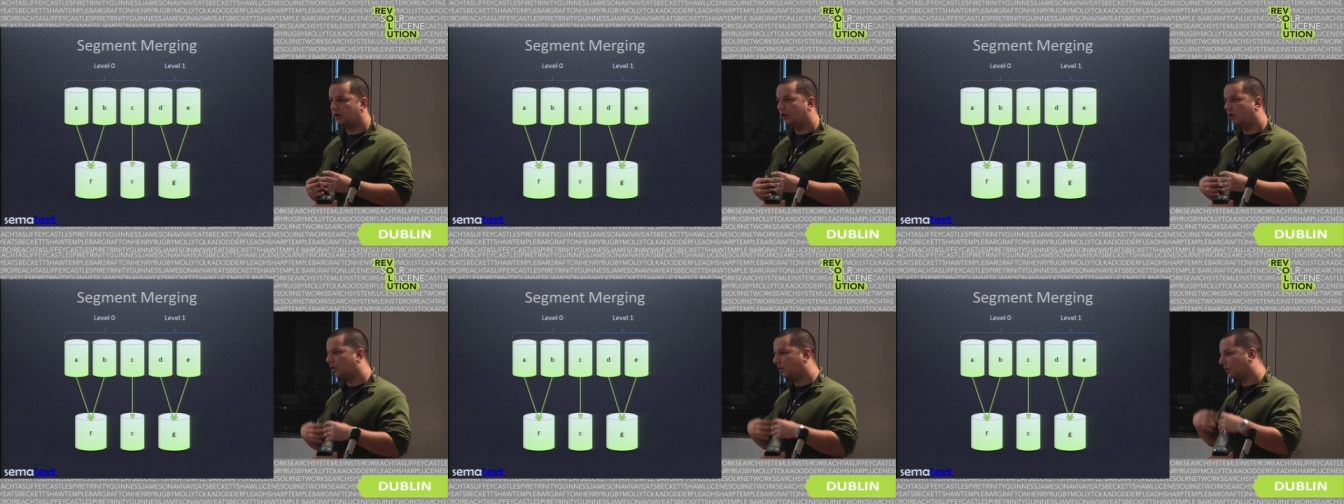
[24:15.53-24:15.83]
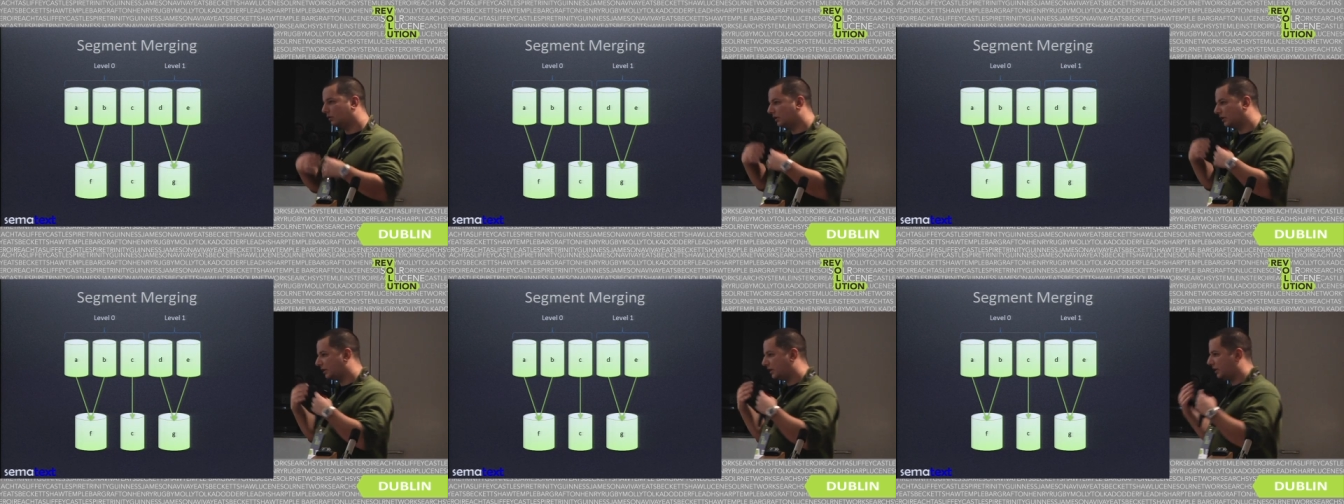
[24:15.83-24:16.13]

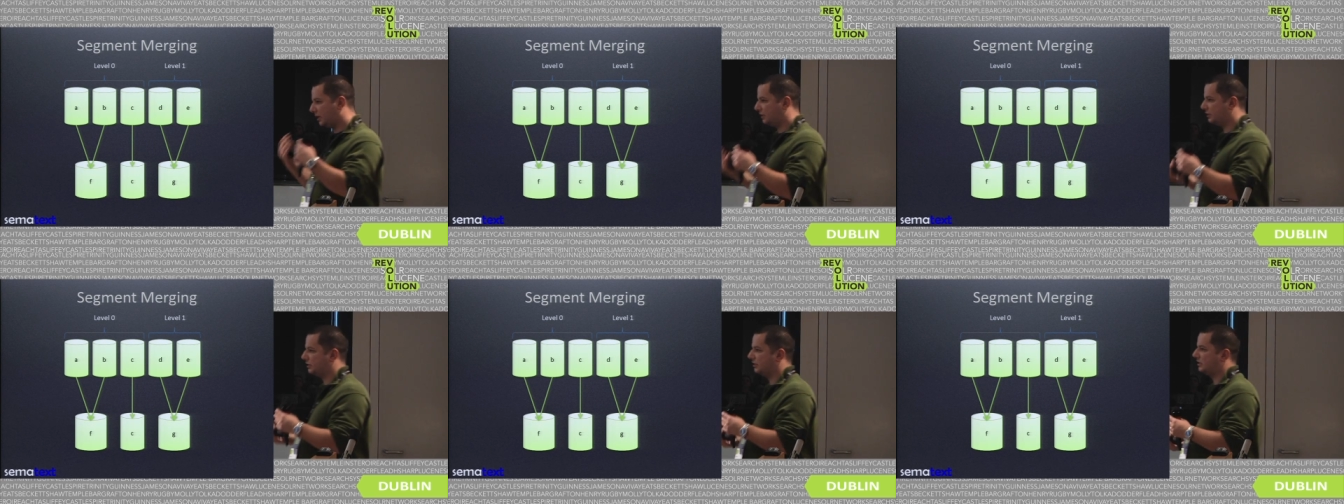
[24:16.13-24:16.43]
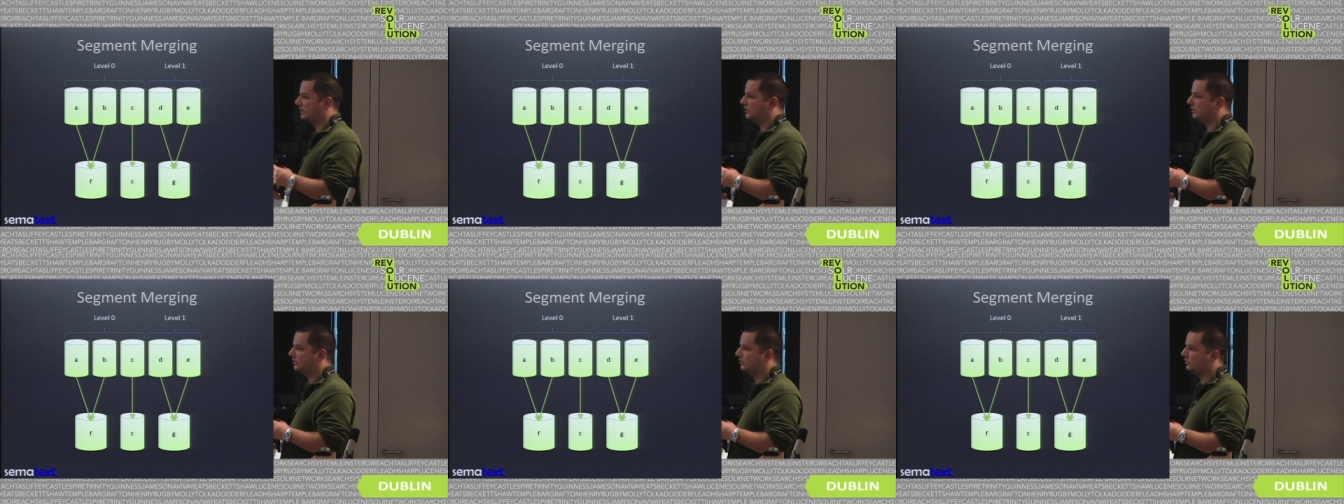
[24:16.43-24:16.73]
all the
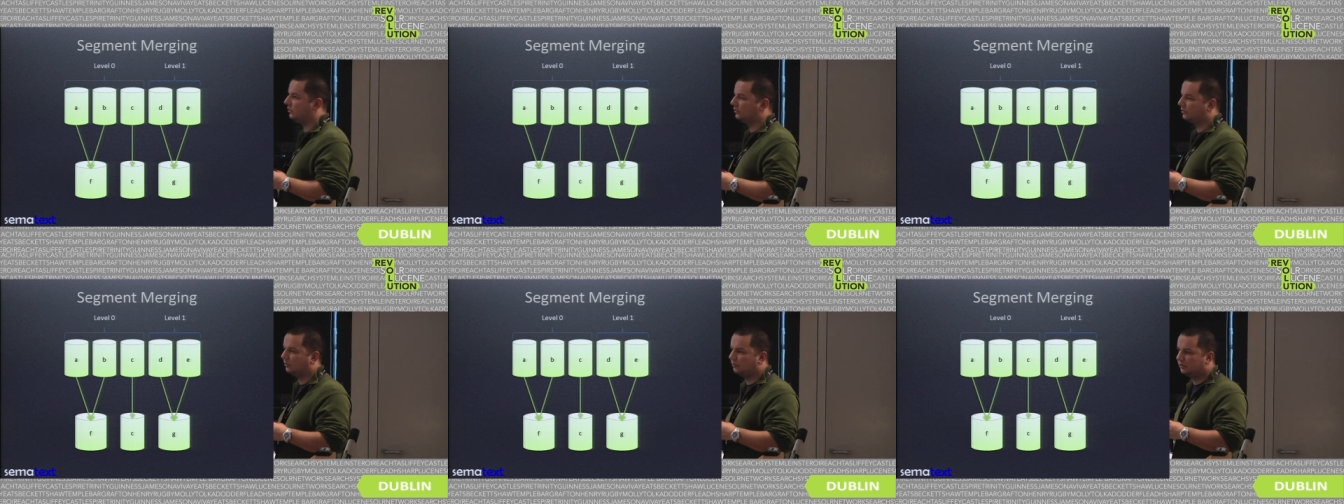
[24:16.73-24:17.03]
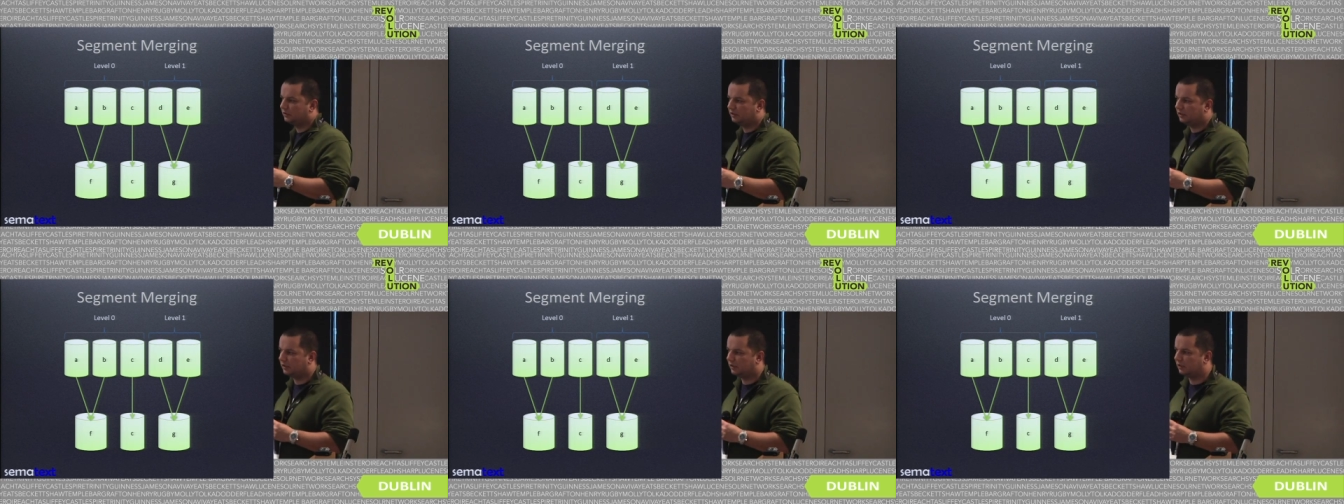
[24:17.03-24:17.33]
caches, not
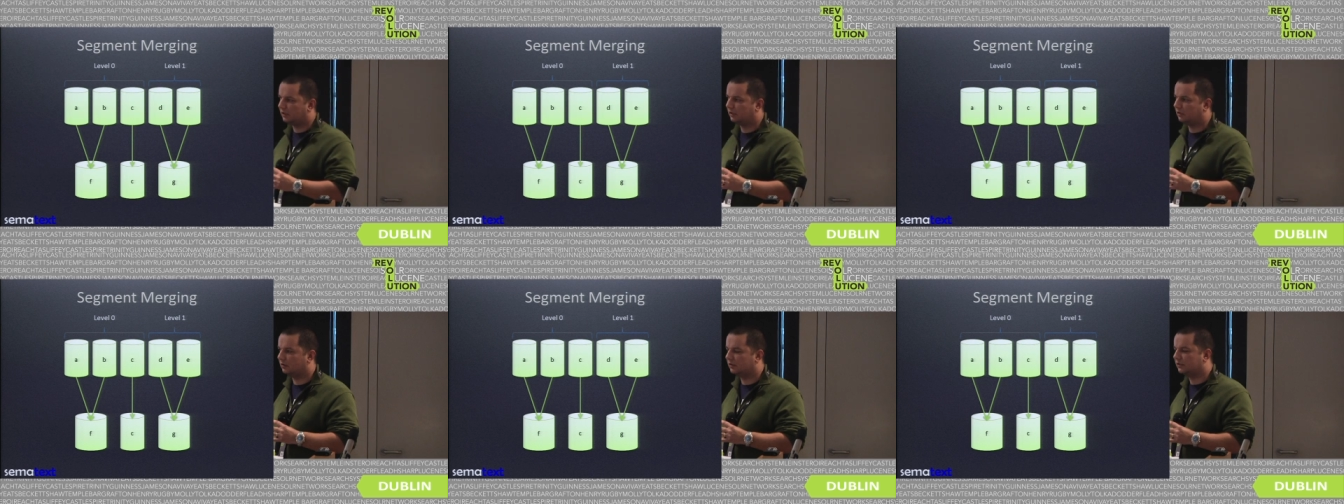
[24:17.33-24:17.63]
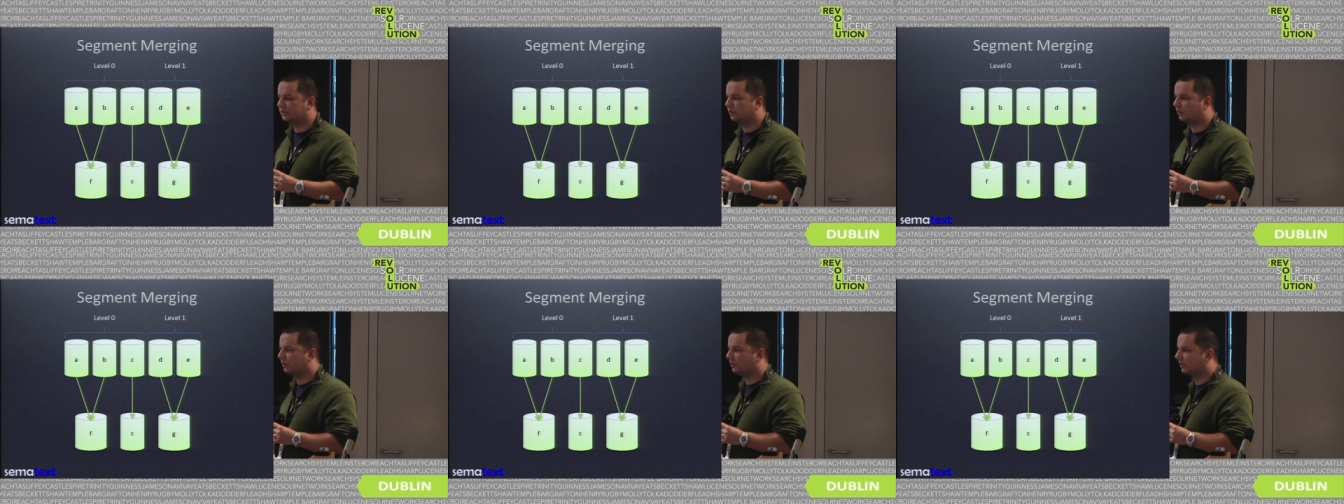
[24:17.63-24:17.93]
only the
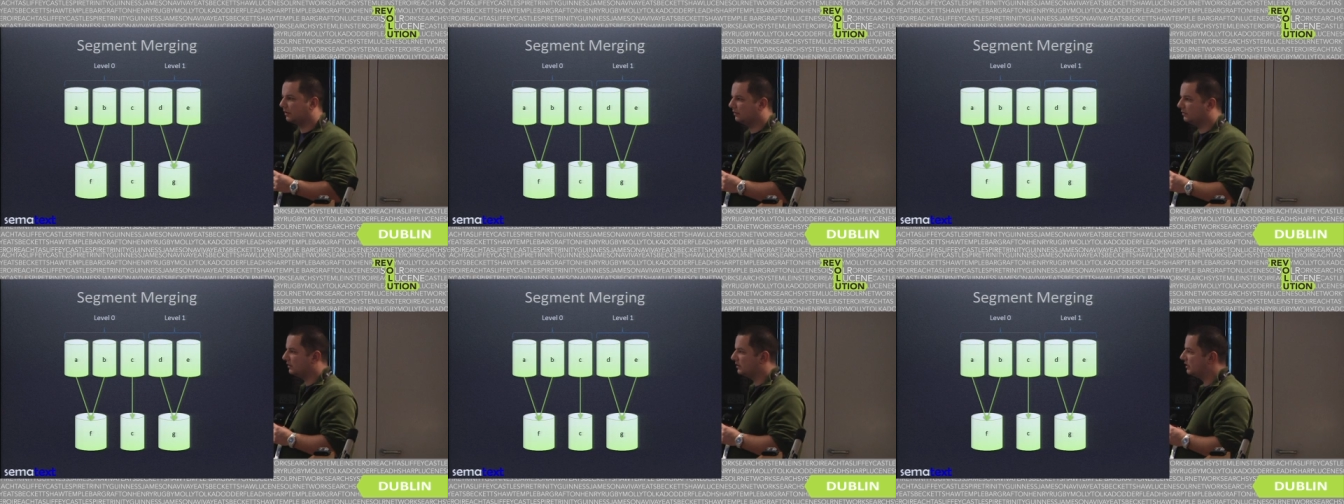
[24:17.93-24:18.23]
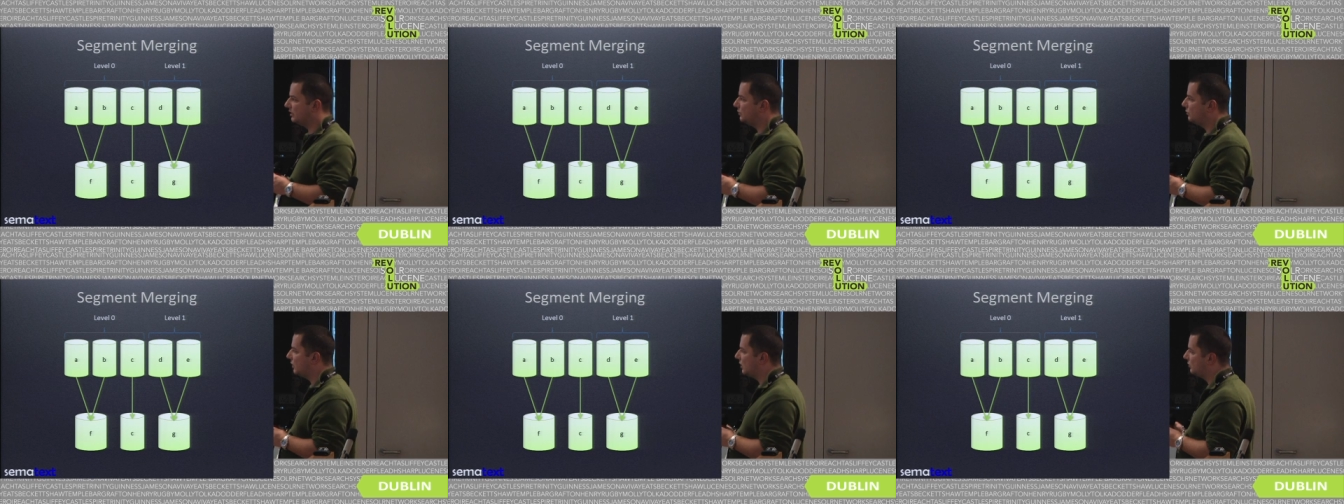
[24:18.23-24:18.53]
Solr and
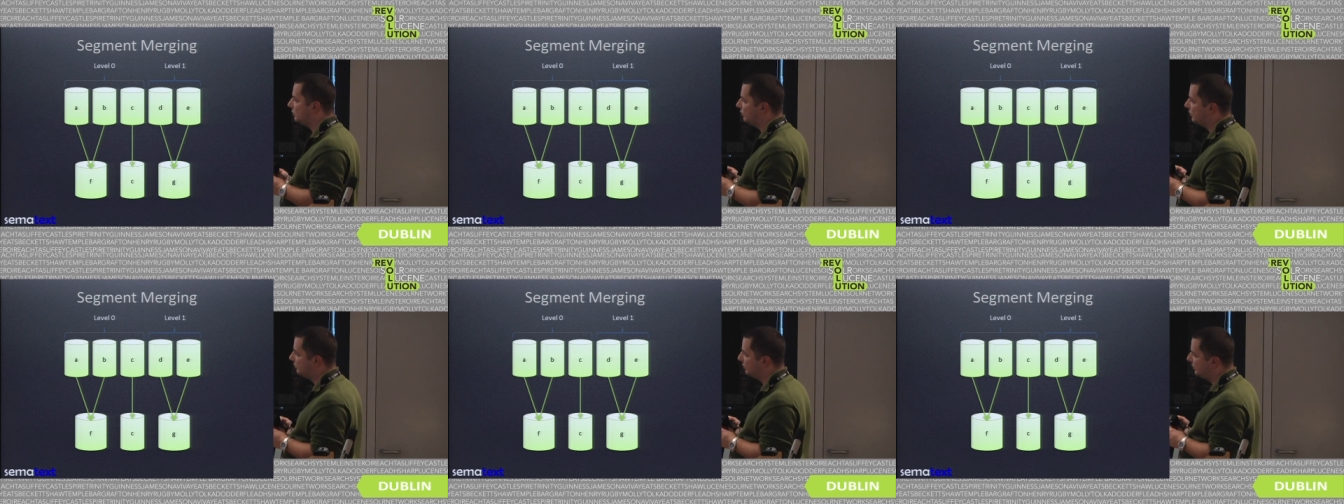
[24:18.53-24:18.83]
Lucene one will,